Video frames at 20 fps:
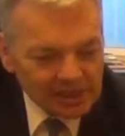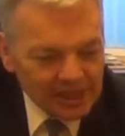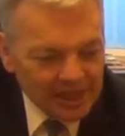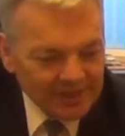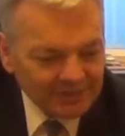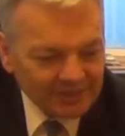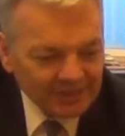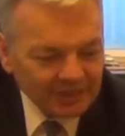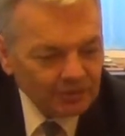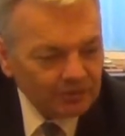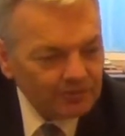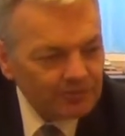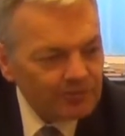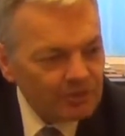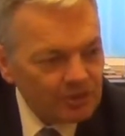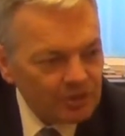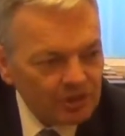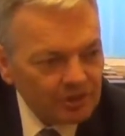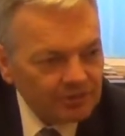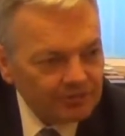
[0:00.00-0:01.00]
I've taken the
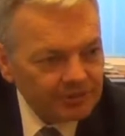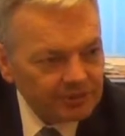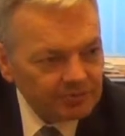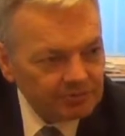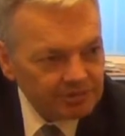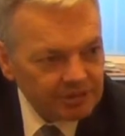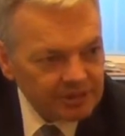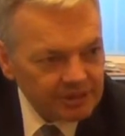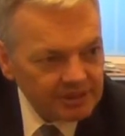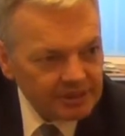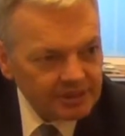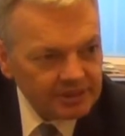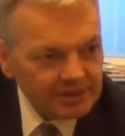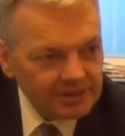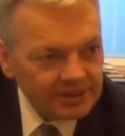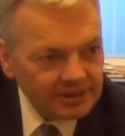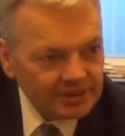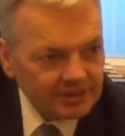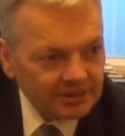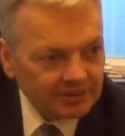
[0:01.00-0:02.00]
floor for the
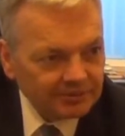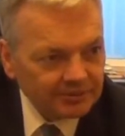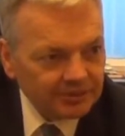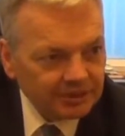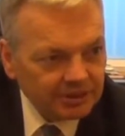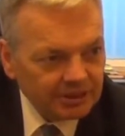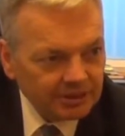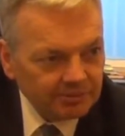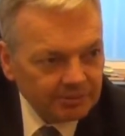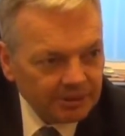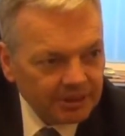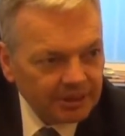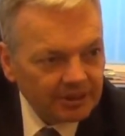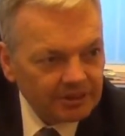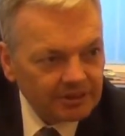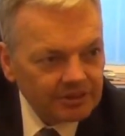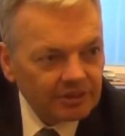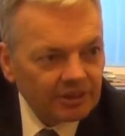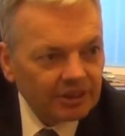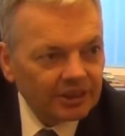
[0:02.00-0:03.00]
presidency of the
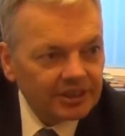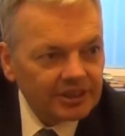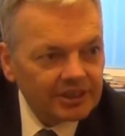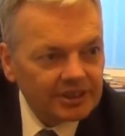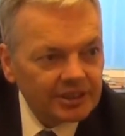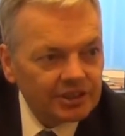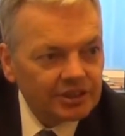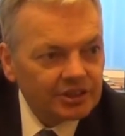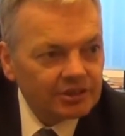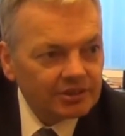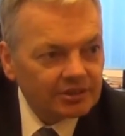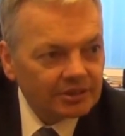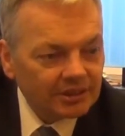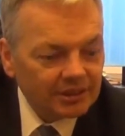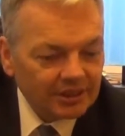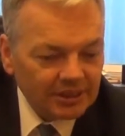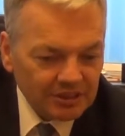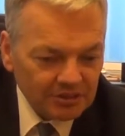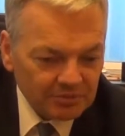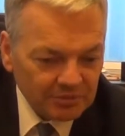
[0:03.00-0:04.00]
Benelux organization
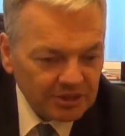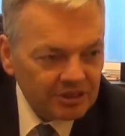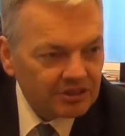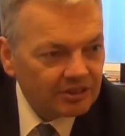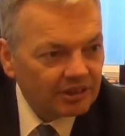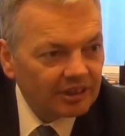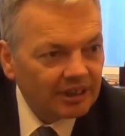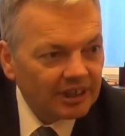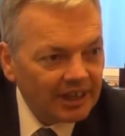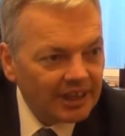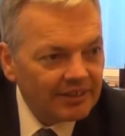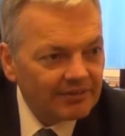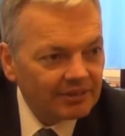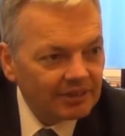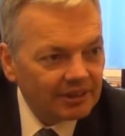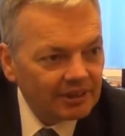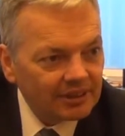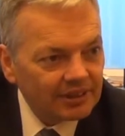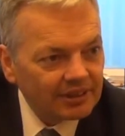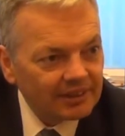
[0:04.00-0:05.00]
at the ministerial
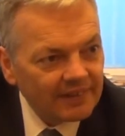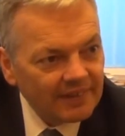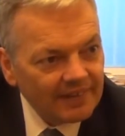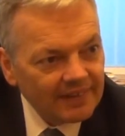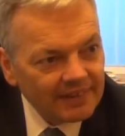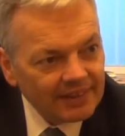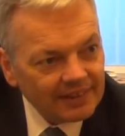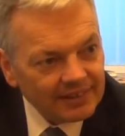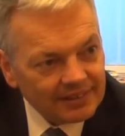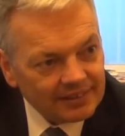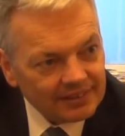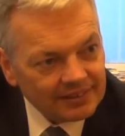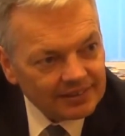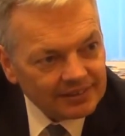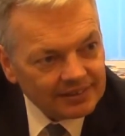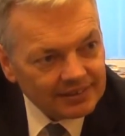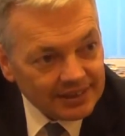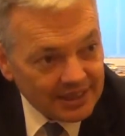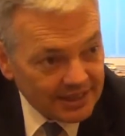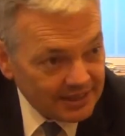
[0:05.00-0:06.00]
level
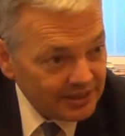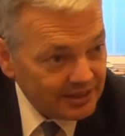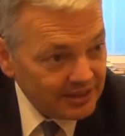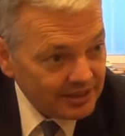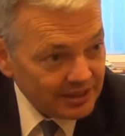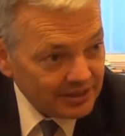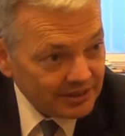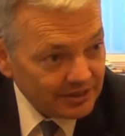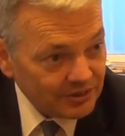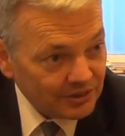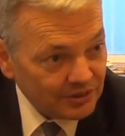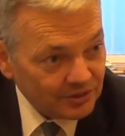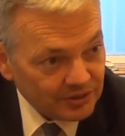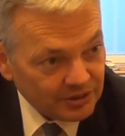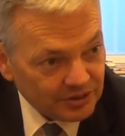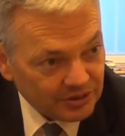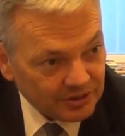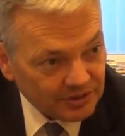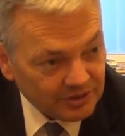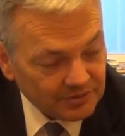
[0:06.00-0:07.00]
last year, so
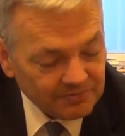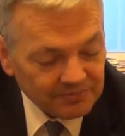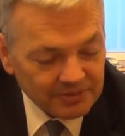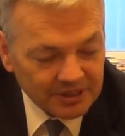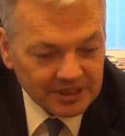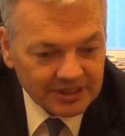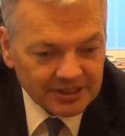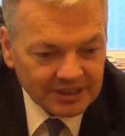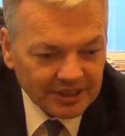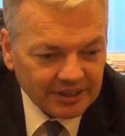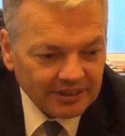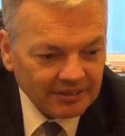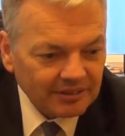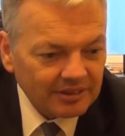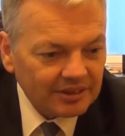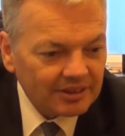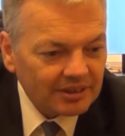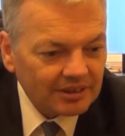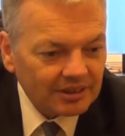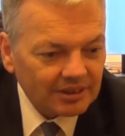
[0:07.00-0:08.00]
during the entire
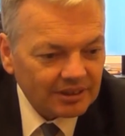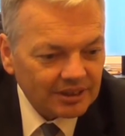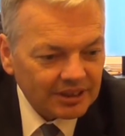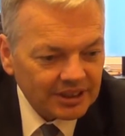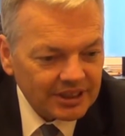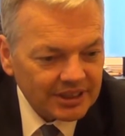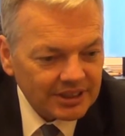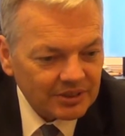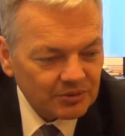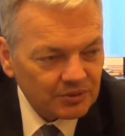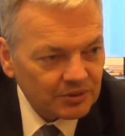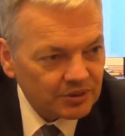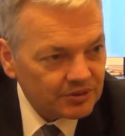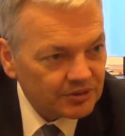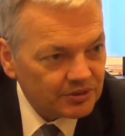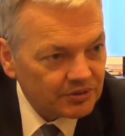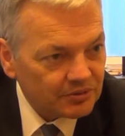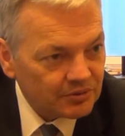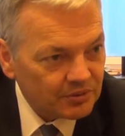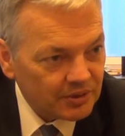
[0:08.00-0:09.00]
year
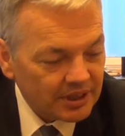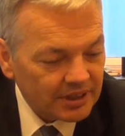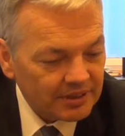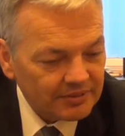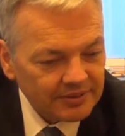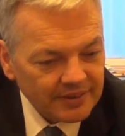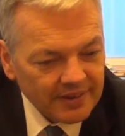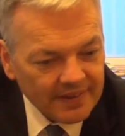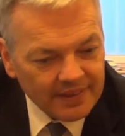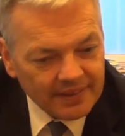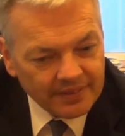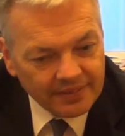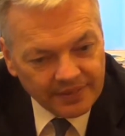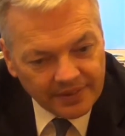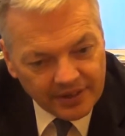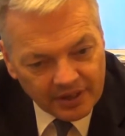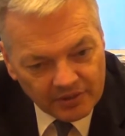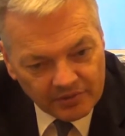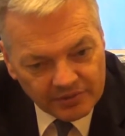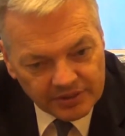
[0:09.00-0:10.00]
2012.
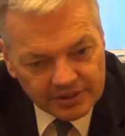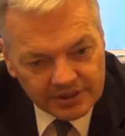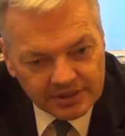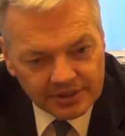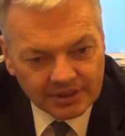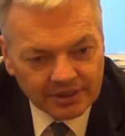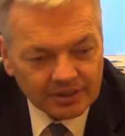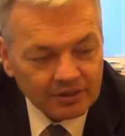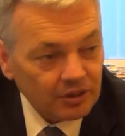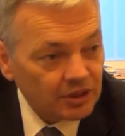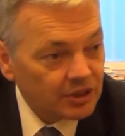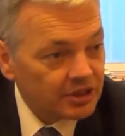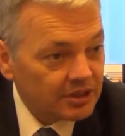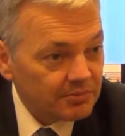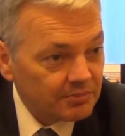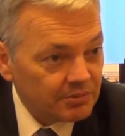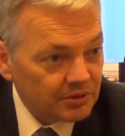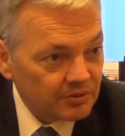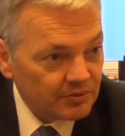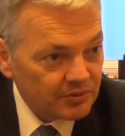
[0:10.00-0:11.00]
Now it's
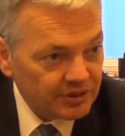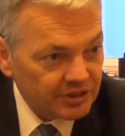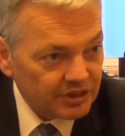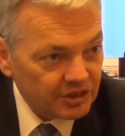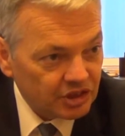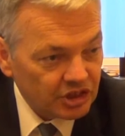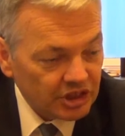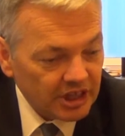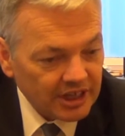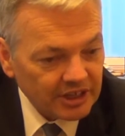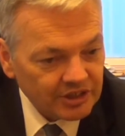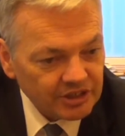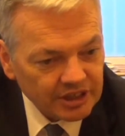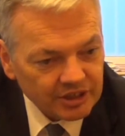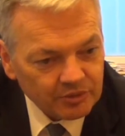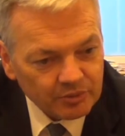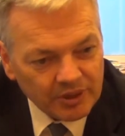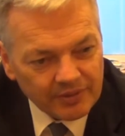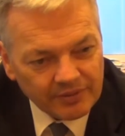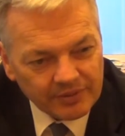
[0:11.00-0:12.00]
Luxembourg who is in charge.
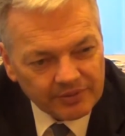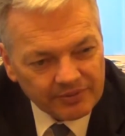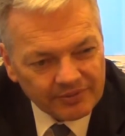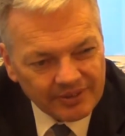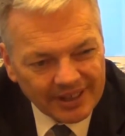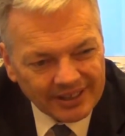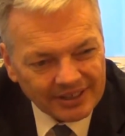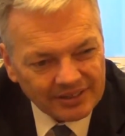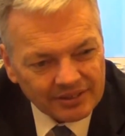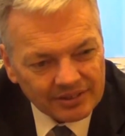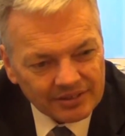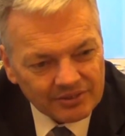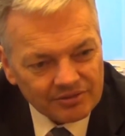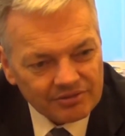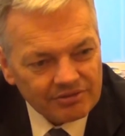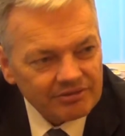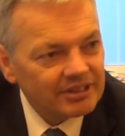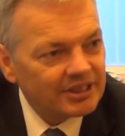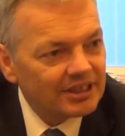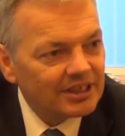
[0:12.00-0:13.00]
And we have in fact
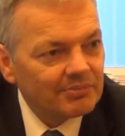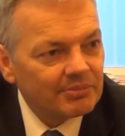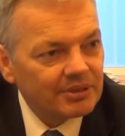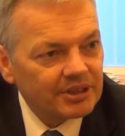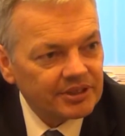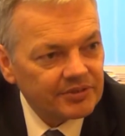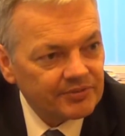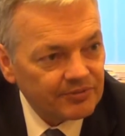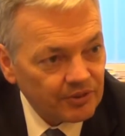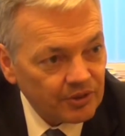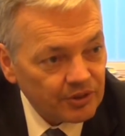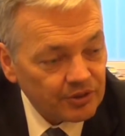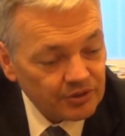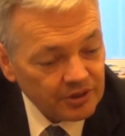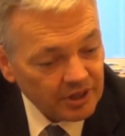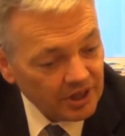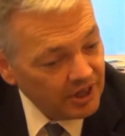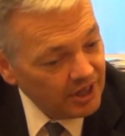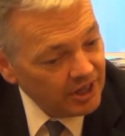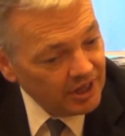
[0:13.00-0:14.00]
three elements. First,